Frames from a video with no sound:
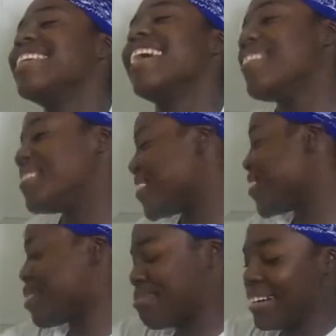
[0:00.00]
had me
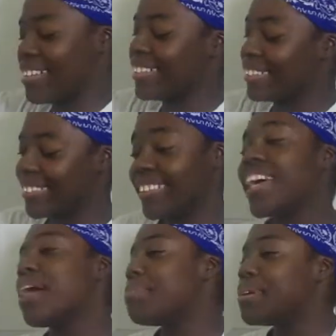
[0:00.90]
going, bro. Jay
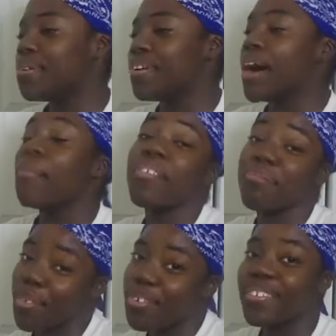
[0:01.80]
had me going. I'm gonna give
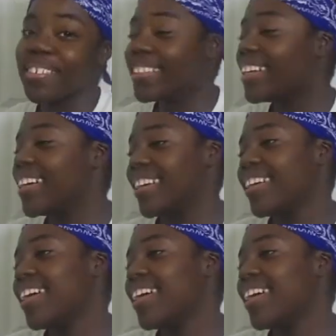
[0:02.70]
him a cool little 9.